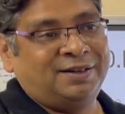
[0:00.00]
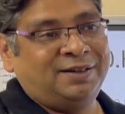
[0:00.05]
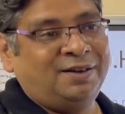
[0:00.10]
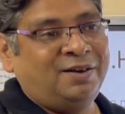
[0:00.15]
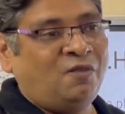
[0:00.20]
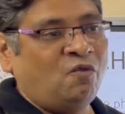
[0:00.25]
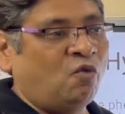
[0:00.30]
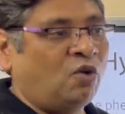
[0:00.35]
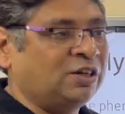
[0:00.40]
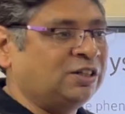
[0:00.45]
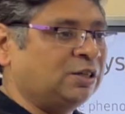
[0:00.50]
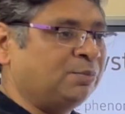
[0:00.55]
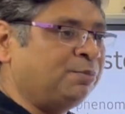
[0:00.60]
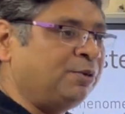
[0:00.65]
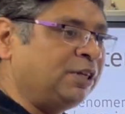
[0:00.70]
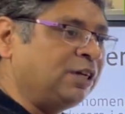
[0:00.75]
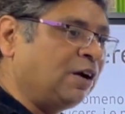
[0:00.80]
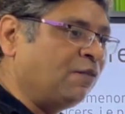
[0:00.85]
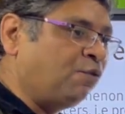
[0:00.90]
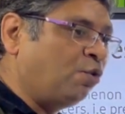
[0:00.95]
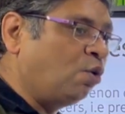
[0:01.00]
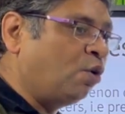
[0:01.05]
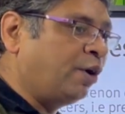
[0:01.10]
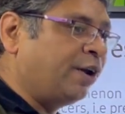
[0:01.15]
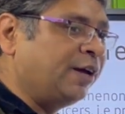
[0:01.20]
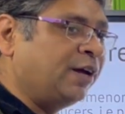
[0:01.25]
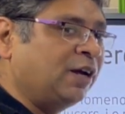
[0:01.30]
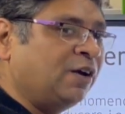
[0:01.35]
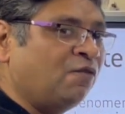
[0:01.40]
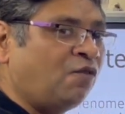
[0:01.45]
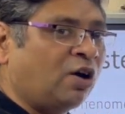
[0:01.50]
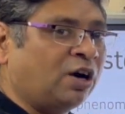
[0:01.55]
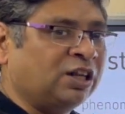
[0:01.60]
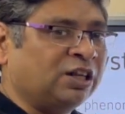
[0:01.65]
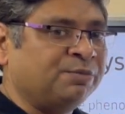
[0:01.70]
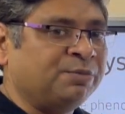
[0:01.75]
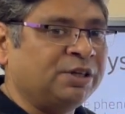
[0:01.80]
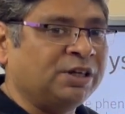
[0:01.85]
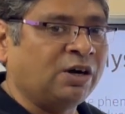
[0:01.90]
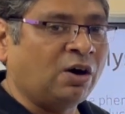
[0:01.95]
What is the meaning of loading, what is the
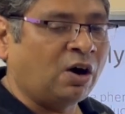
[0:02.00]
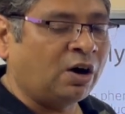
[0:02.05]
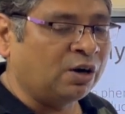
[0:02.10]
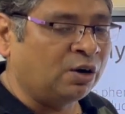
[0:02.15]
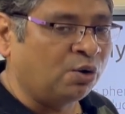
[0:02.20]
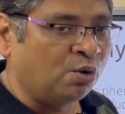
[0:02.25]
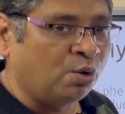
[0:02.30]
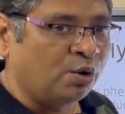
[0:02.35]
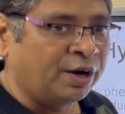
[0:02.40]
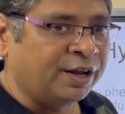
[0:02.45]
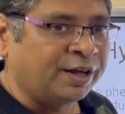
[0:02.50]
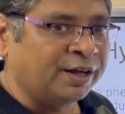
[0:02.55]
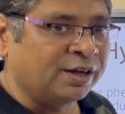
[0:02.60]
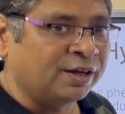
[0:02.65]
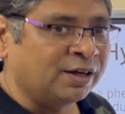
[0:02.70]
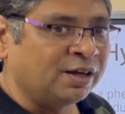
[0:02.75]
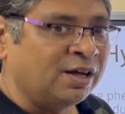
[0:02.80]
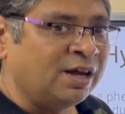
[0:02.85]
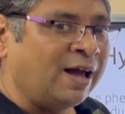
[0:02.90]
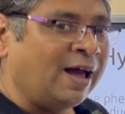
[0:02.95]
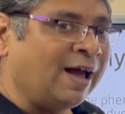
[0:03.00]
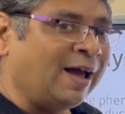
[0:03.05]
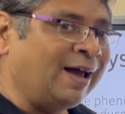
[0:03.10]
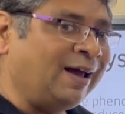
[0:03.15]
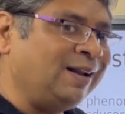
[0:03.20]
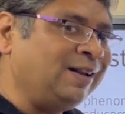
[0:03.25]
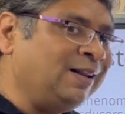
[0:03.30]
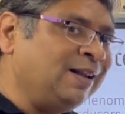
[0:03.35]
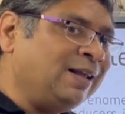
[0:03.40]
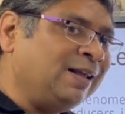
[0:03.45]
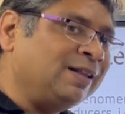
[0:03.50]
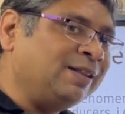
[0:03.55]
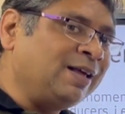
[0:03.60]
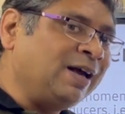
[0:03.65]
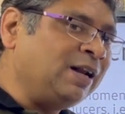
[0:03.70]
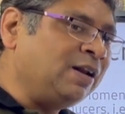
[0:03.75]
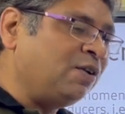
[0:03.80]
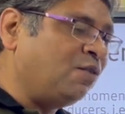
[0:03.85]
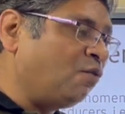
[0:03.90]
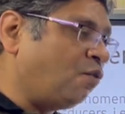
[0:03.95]
meaning of unloading, and
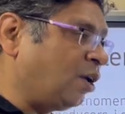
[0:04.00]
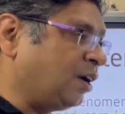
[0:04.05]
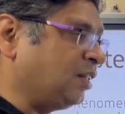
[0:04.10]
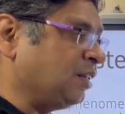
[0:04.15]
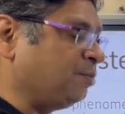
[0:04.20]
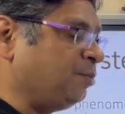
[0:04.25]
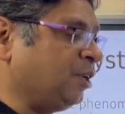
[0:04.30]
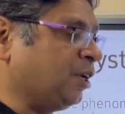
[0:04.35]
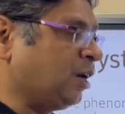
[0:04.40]
then what is the meaning of